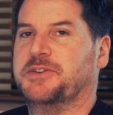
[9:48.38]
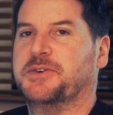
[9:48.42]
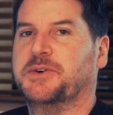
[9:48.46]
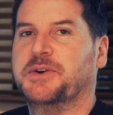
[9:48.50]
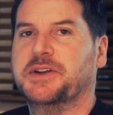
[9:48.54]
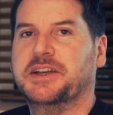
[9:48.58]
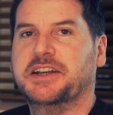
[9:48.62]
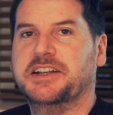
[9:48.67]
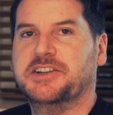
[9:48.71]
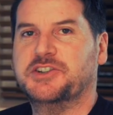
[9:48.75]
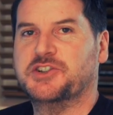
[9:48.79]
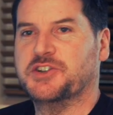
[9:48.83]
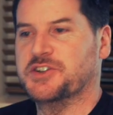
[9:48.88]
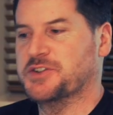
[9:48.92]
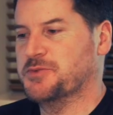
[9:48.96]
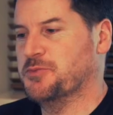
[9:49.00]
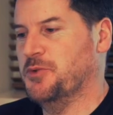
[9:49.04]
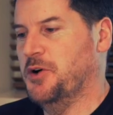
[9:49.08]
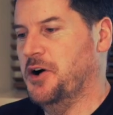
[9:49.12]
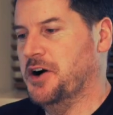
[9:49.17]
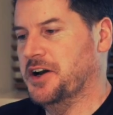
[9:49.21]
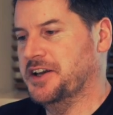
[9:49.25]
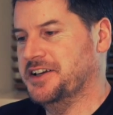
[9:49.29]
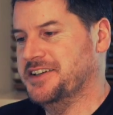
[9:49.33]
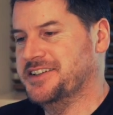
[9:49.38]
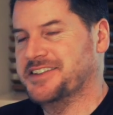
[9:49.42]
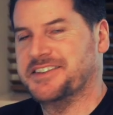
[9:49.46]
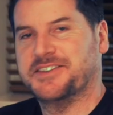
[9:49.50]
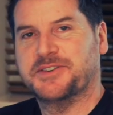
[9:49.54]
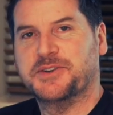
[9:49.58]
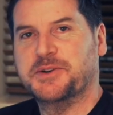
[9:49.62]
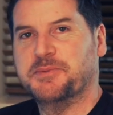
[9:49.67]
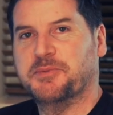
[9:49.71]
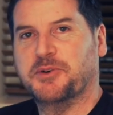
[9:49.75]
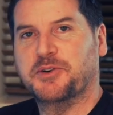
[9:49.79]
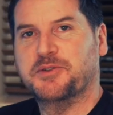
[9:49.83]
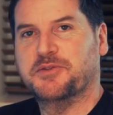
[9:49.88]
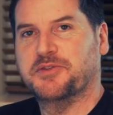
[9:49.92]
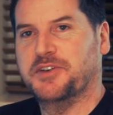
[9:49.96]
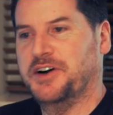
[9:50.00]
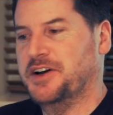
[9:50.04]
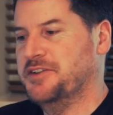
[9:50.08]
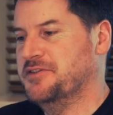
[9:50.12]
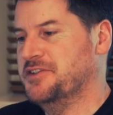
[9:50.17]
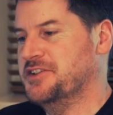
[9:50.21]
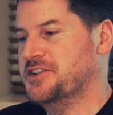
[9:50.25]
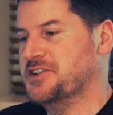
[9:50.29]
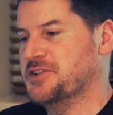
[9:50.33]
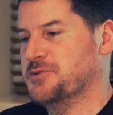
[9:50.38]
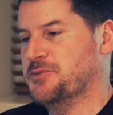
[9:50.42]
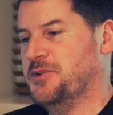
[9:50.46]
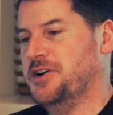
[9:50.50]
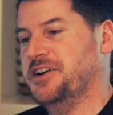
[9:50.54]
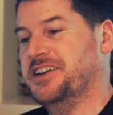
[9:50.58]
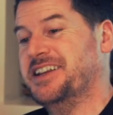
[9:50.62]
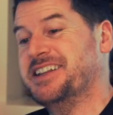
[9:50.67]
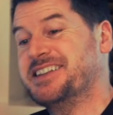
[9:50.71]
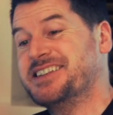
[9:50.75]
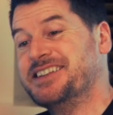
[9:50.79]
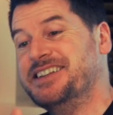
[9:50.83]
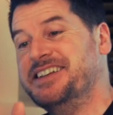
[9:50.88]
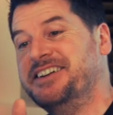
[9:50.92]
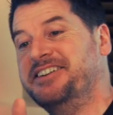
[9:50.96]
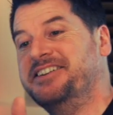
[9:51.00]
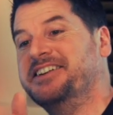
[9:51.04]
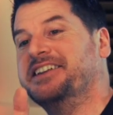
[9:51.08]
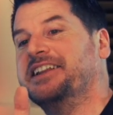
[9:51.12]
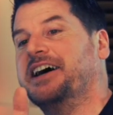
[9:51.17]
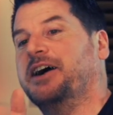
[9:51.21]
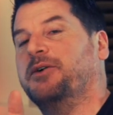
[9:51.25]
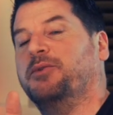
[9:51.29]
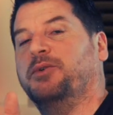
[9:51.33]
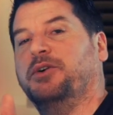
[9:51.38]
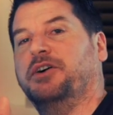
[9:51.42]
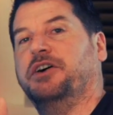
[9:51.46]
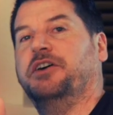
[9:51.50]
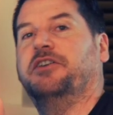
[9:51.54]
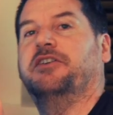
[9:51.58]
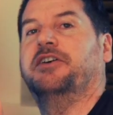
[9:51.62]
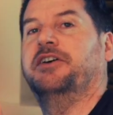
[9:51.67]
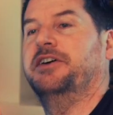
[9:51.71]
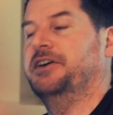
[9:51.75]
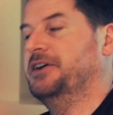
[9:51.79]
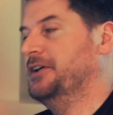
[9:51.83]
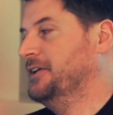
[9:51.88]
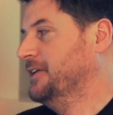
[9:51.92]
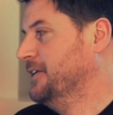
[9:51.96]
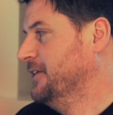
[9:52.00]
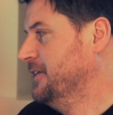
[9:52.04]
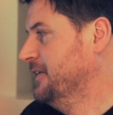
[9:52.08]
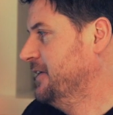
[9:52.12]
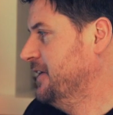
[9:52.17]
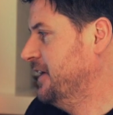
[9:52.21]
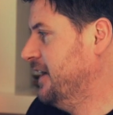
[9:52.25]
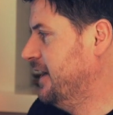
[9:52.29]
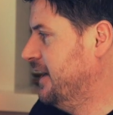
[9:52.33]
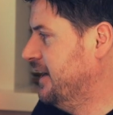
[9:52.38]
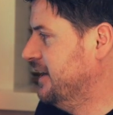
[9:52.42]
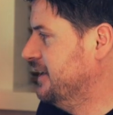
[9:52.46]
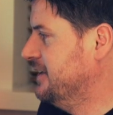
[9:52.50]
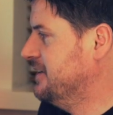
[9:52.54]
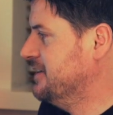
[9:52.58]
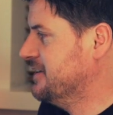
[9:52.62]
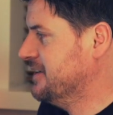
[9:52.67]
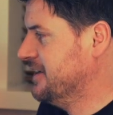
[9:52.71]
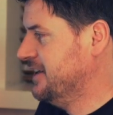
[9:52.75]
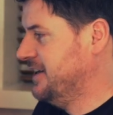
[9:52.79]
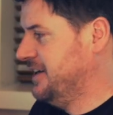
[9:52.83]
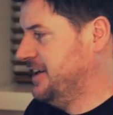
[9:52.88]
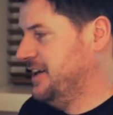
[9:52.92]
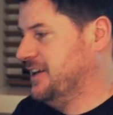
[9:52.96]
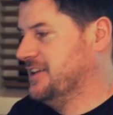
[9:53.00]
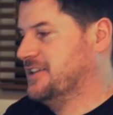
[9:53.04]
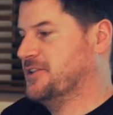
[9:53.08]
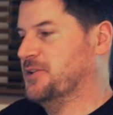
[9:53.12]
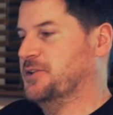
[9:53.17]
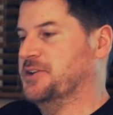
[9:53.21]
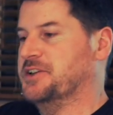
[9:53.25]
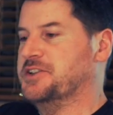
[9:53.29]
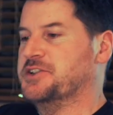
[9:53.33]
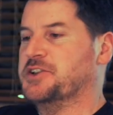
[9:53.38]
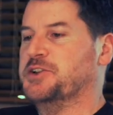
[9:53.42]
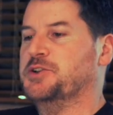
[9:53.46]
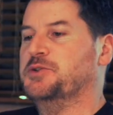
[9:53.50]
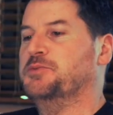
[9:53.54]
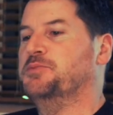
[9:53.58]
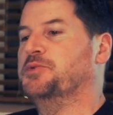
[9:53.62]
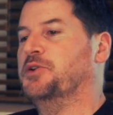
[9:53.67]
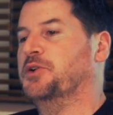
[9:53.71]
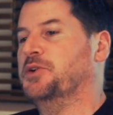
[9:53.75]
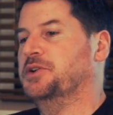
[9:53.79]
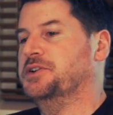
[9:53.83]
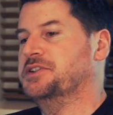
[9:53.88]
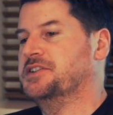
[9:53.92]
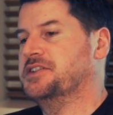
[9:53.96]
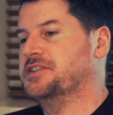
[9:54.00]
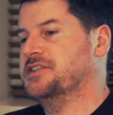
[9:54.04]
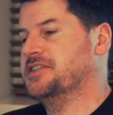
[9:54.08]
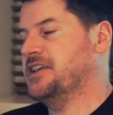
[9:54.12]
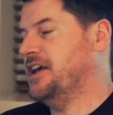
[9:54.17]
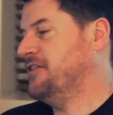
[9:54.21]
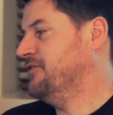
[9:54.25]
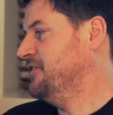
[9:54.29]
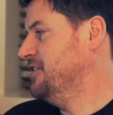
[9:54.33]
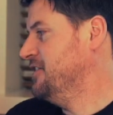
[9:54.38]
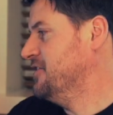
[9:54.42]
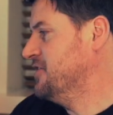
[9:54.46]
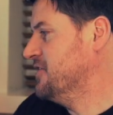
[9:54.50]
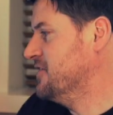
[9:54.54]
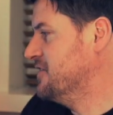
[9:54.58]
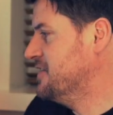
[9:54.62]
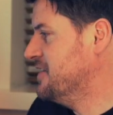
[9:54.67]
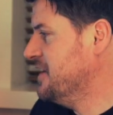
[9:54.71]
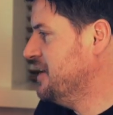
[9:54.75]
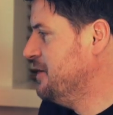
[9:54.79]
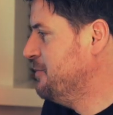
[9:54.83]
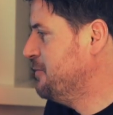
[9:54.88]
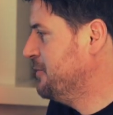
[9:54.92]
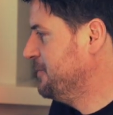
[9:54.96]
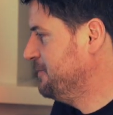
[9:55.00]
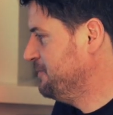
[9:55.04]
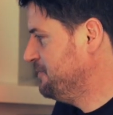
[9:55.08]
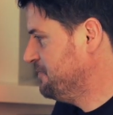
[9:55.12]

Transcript: inches wide, 3.5 inches wide. It's literally that wide. And it's only 2.7 inches deep.